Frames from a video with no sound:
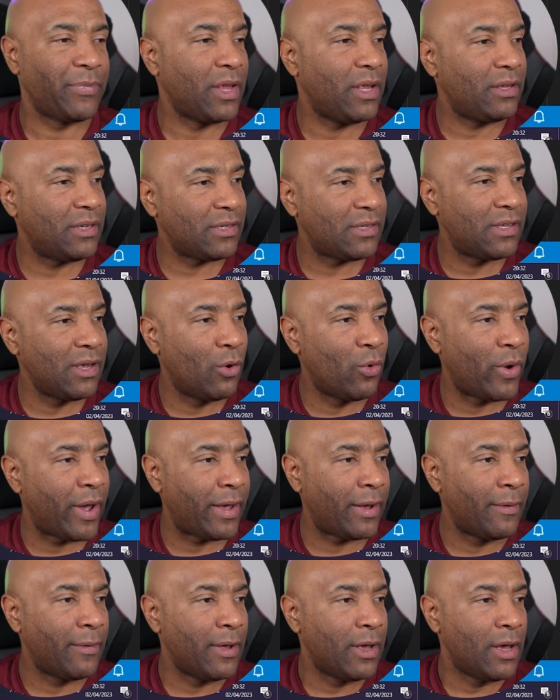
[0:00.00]
This is the
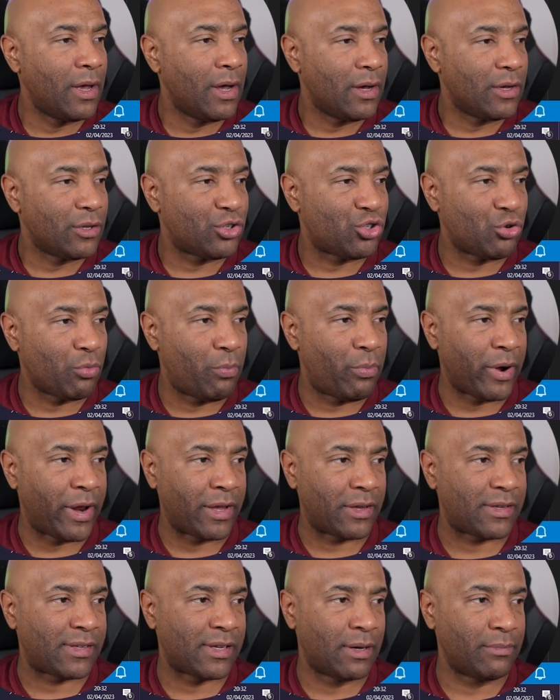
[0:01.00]
way to
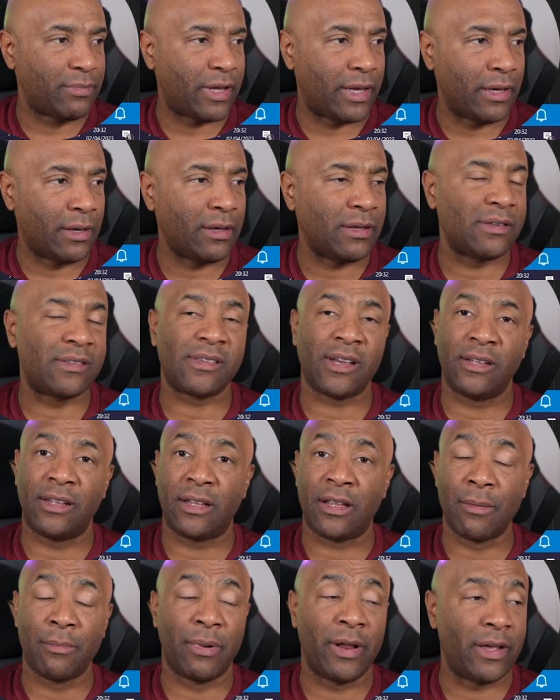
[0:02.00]
print something inside the
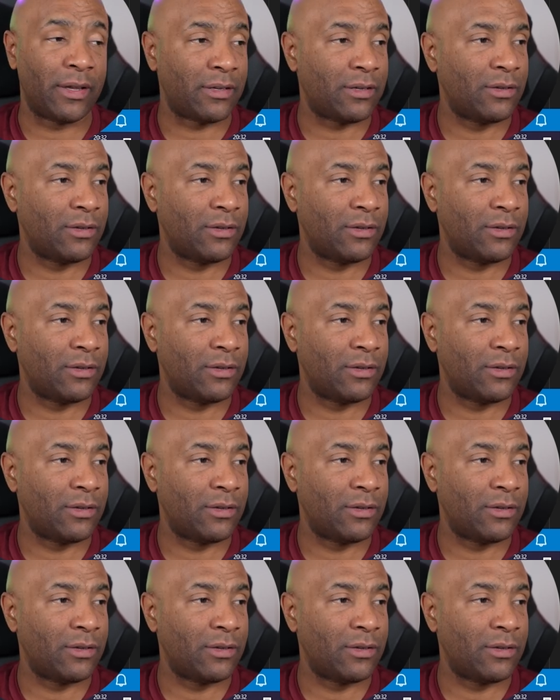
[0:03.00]
template.